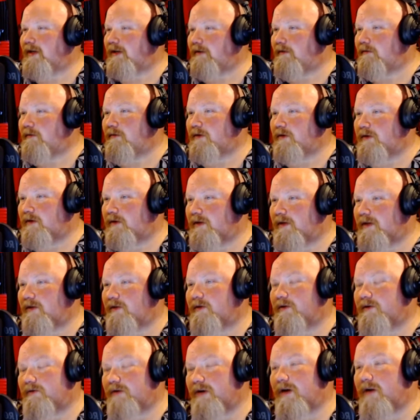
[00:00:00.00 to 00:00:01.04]
and you, you
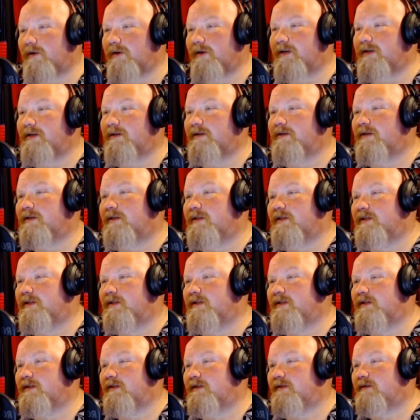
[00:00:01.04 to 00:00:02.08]
know, you know it,
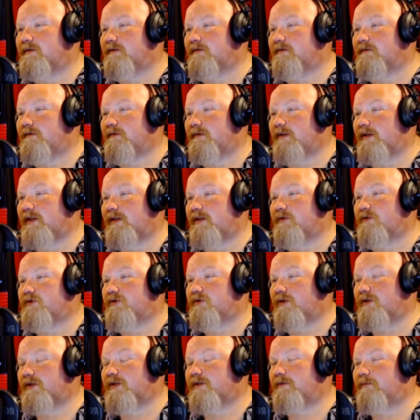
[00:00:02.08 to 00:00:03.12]
and you
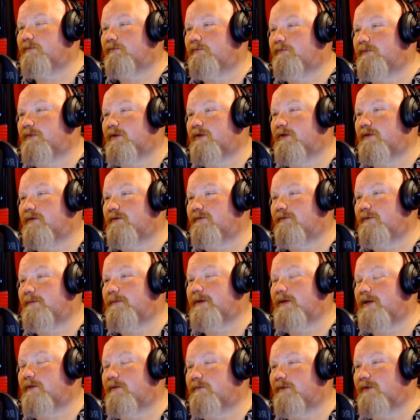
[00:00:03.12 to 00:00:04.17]
start the, the
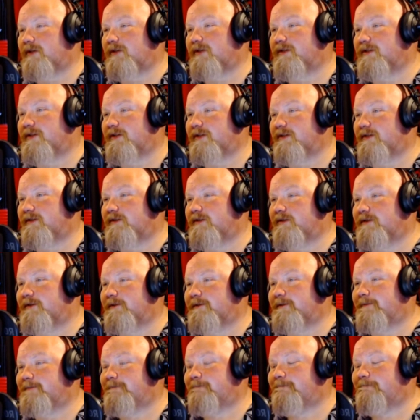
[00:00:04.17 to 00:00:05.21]
repair process.
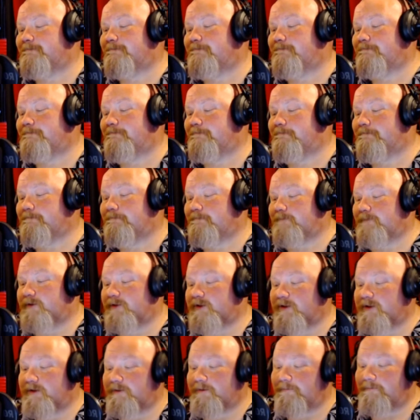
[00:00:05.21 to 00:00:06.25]

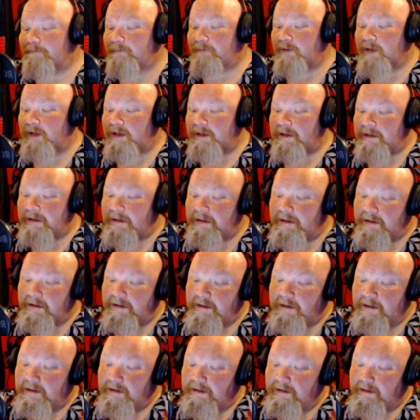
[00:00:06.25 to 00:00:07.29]
So
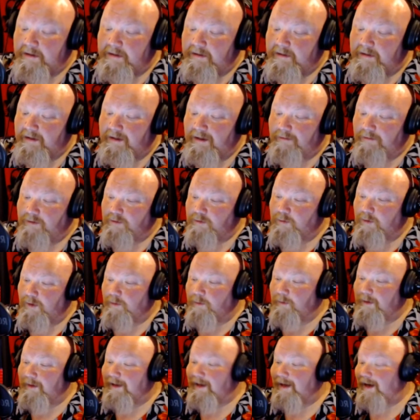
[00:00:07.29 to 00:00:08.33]
that was
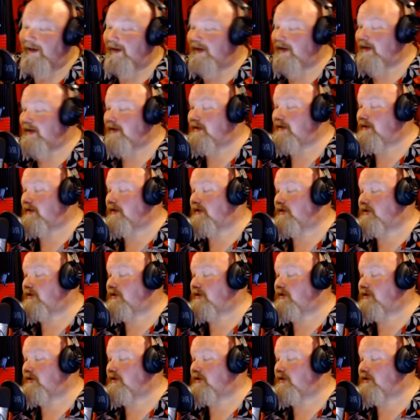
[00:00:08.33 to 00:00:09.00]
what we had.